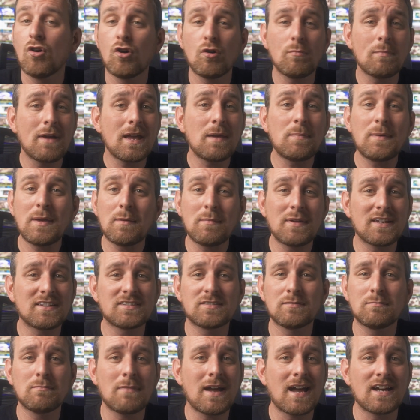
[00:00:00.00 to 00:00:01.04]
or maybe a
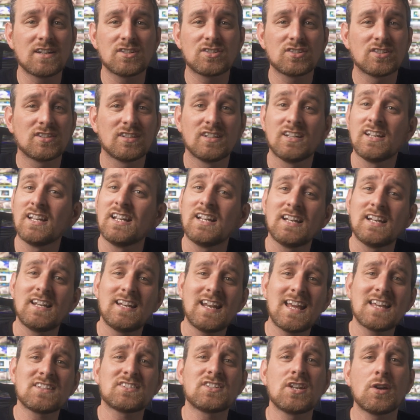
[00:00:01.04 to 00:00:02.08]
mix and match.
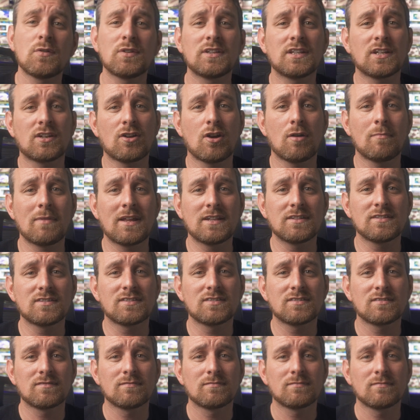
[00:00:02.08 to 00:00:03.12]
Let us know in the
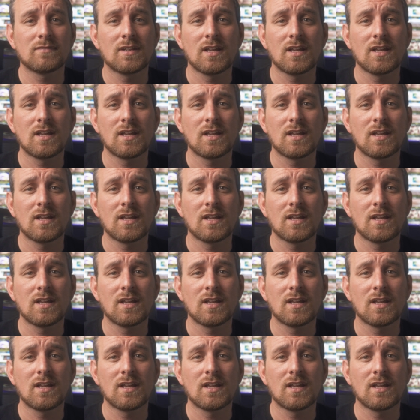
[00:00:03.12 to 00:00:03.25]
comments.